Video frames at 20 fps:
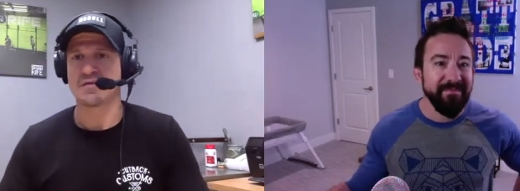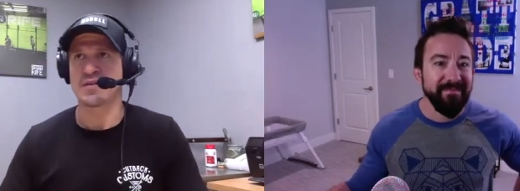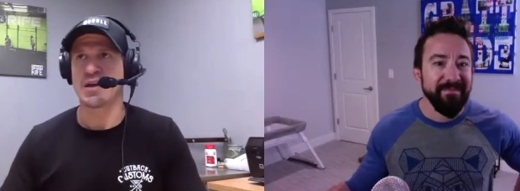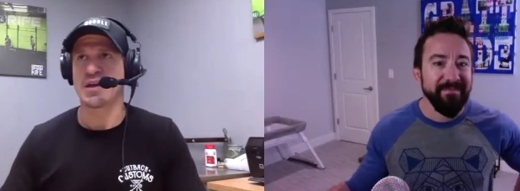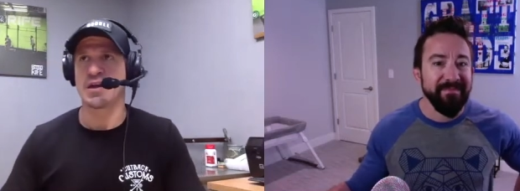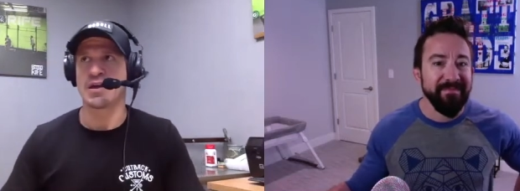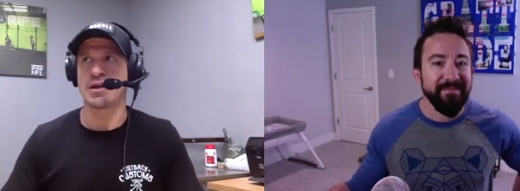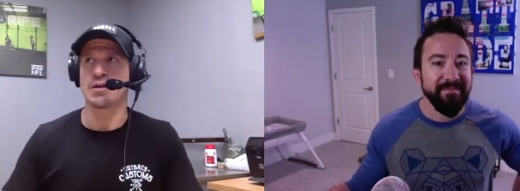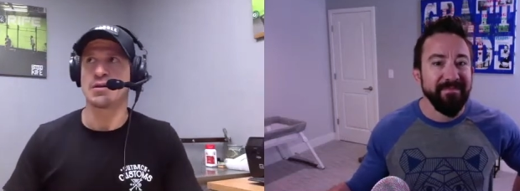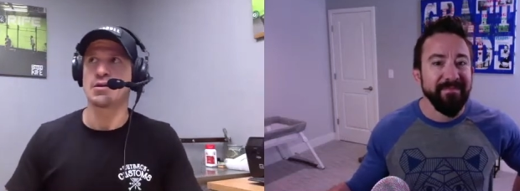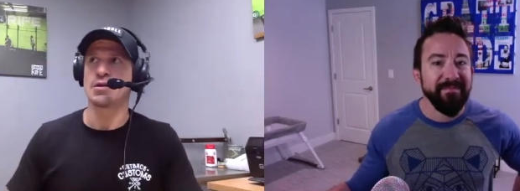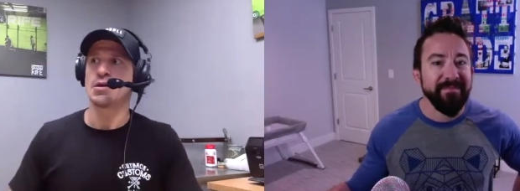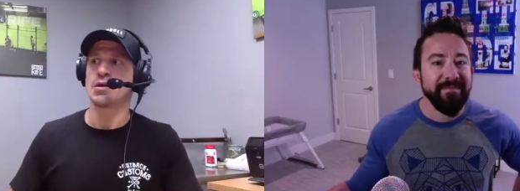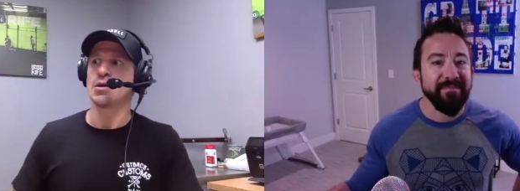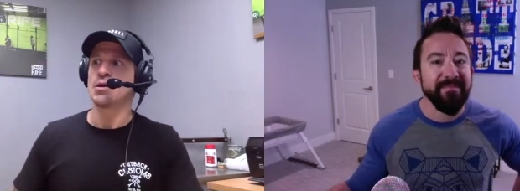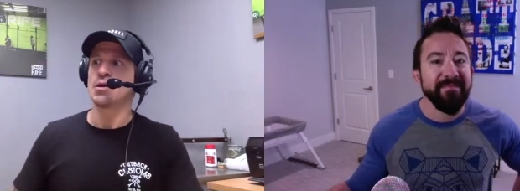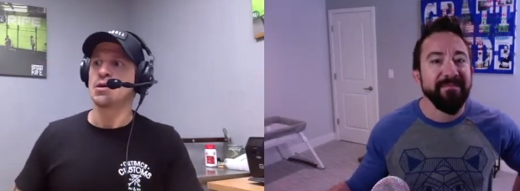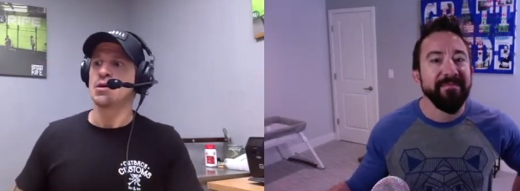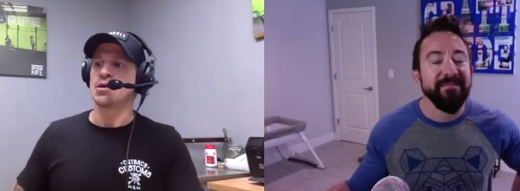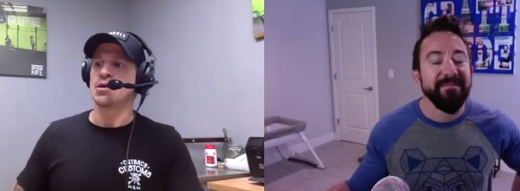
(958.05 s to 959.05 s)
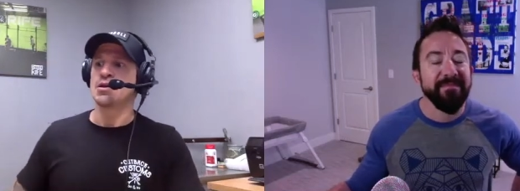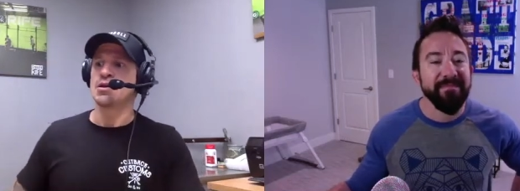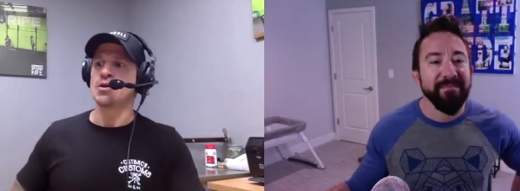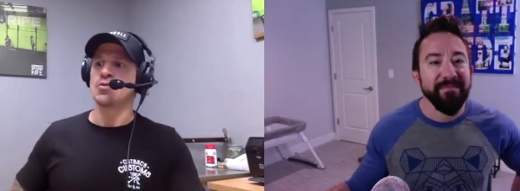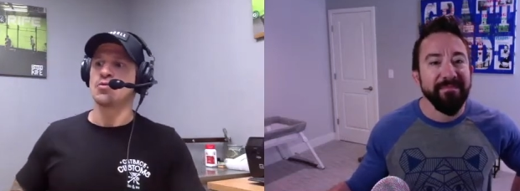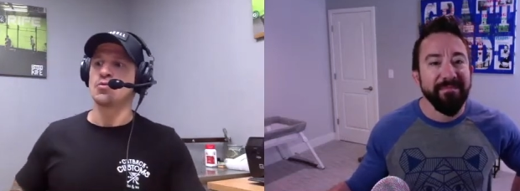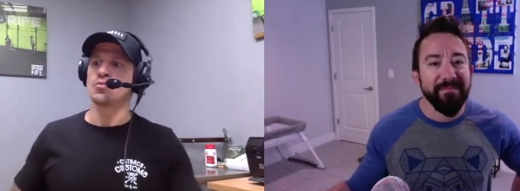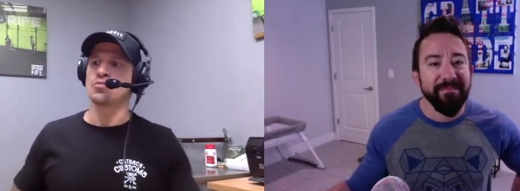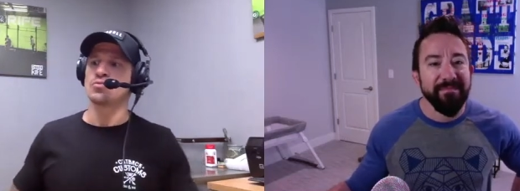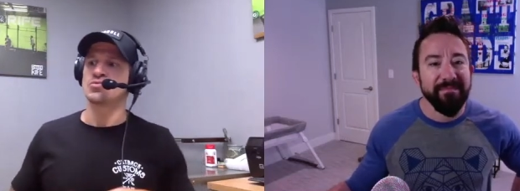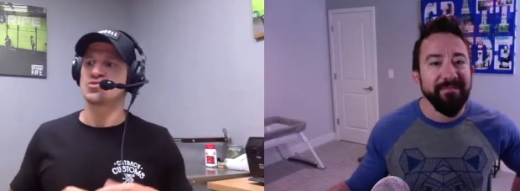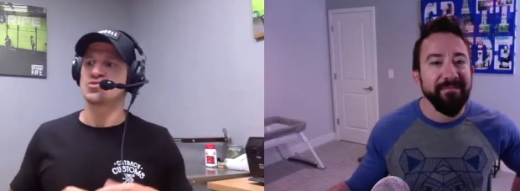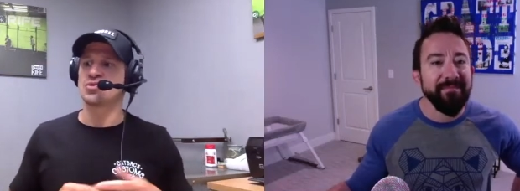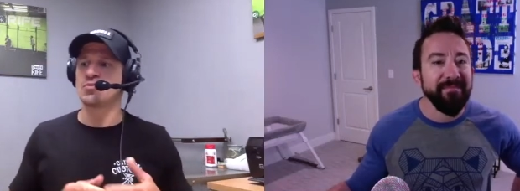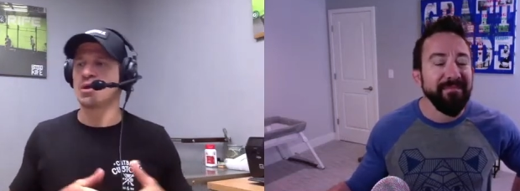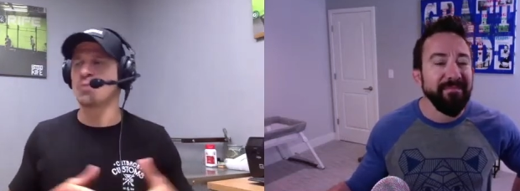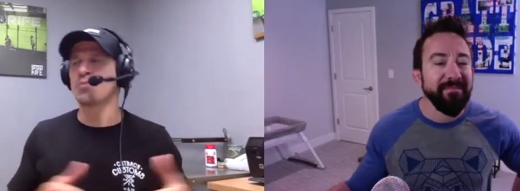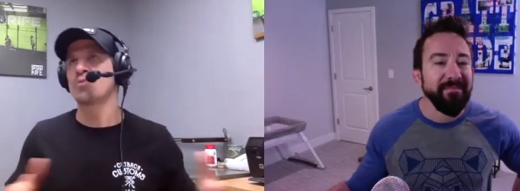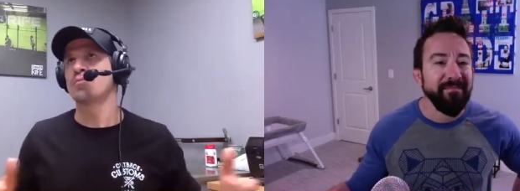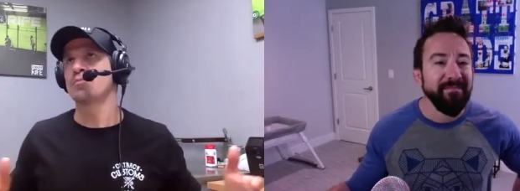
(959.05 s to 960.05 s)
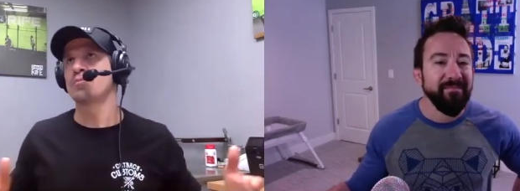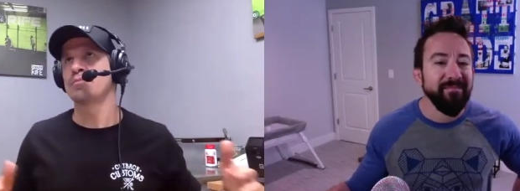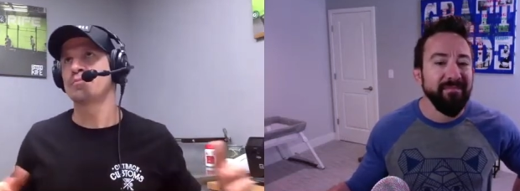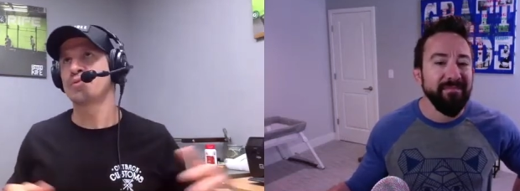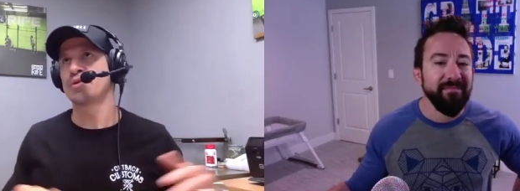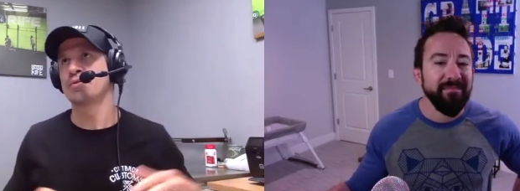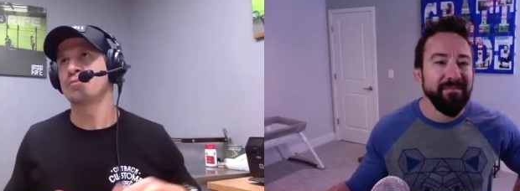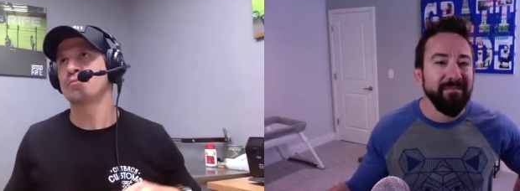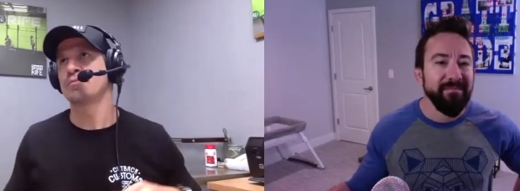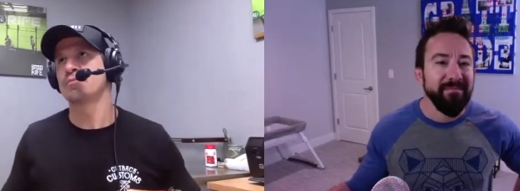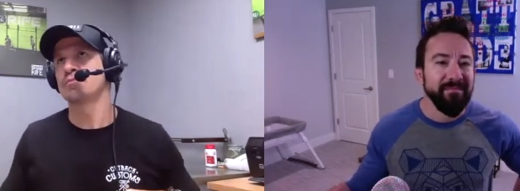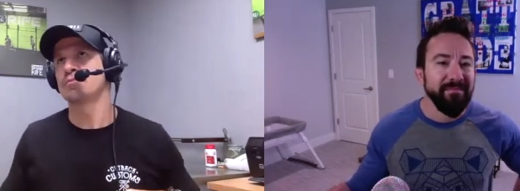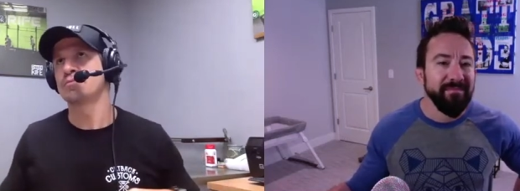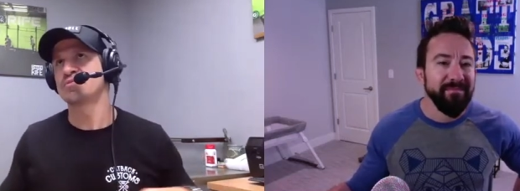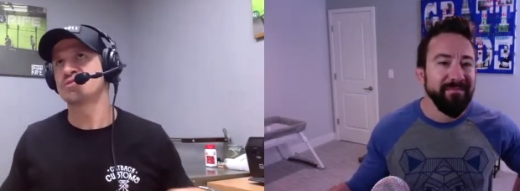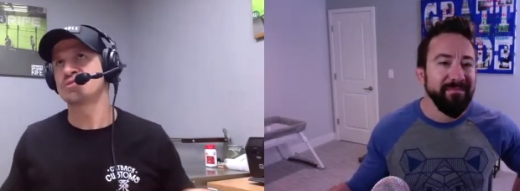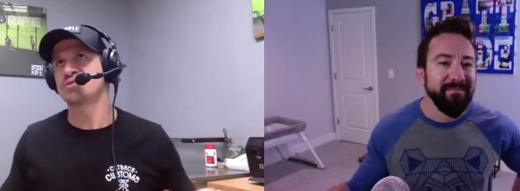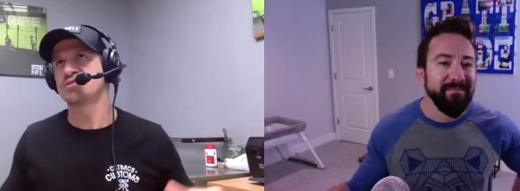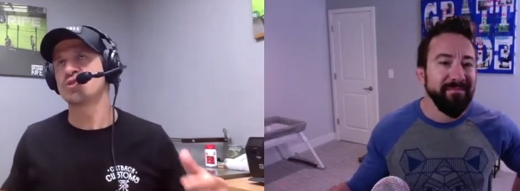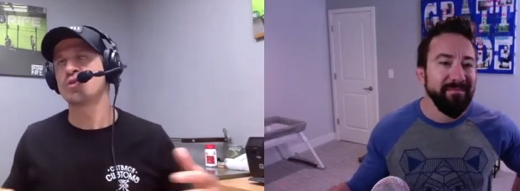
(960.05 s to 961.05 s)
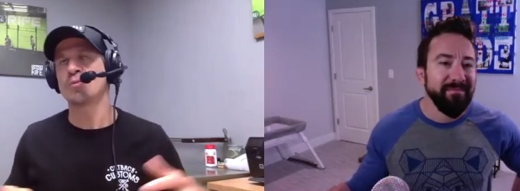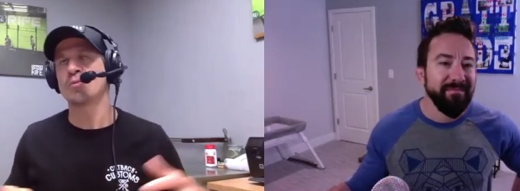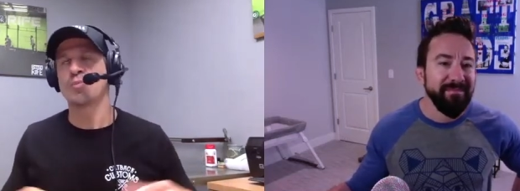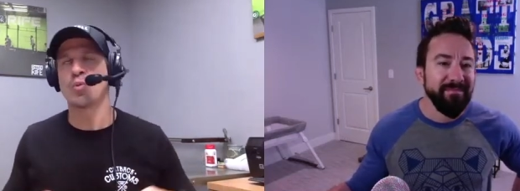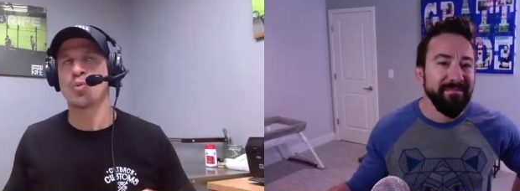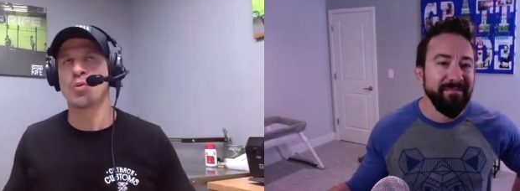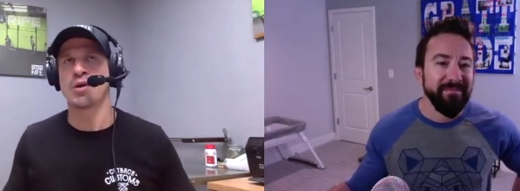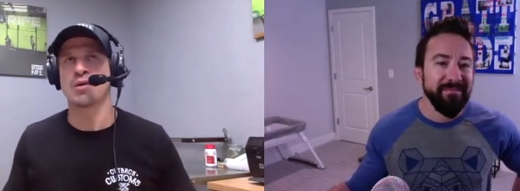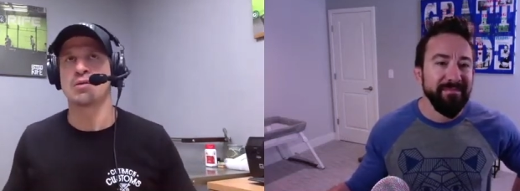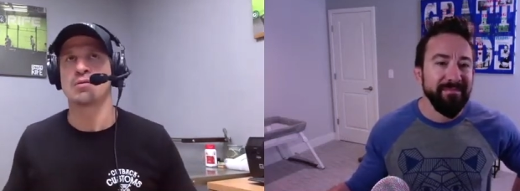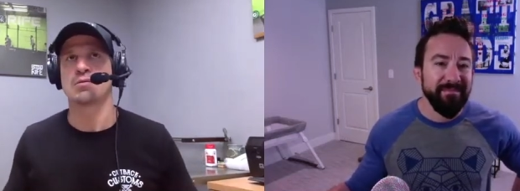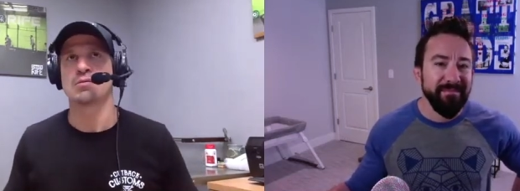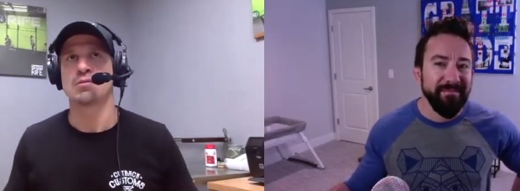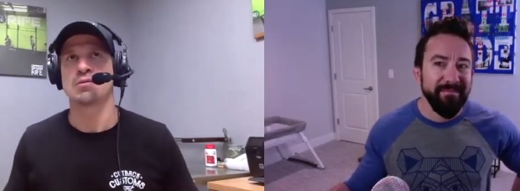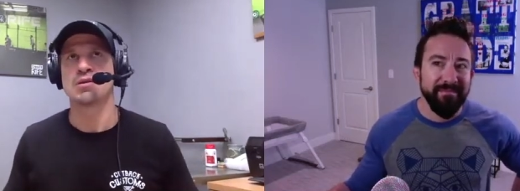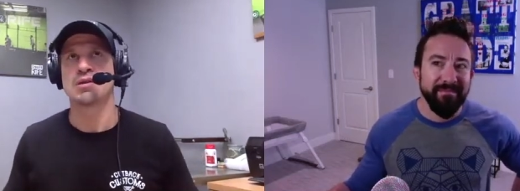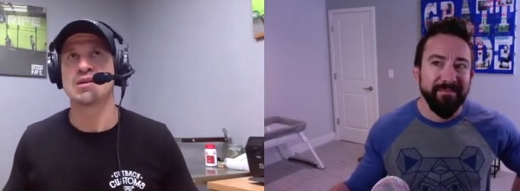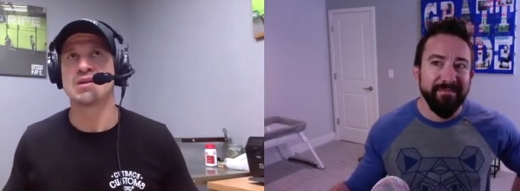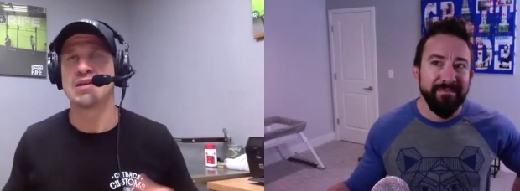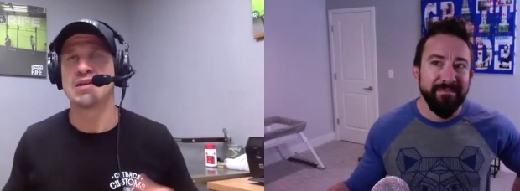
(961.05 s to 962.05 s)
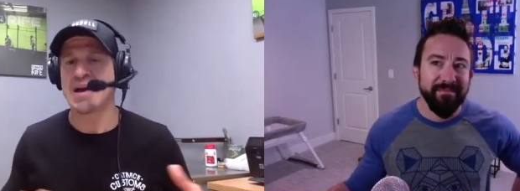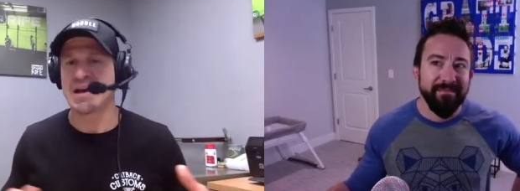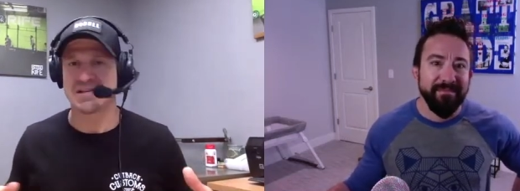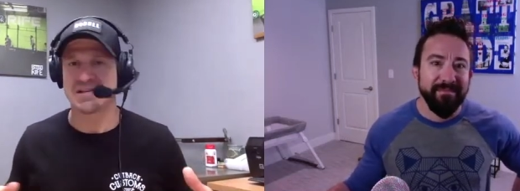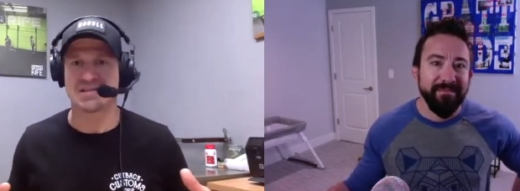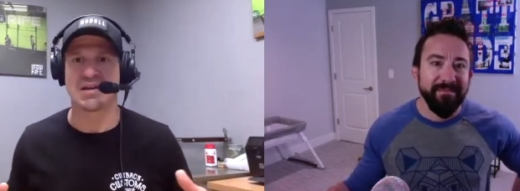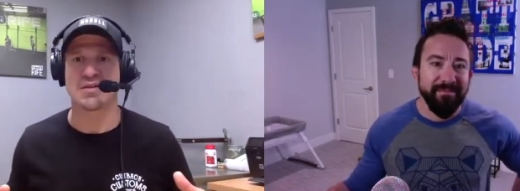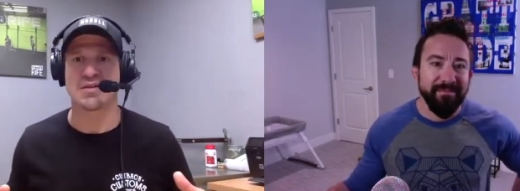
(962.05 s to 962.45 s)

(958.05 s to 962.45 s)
Speaker 1: And, you know, so no, but to your point, yes, I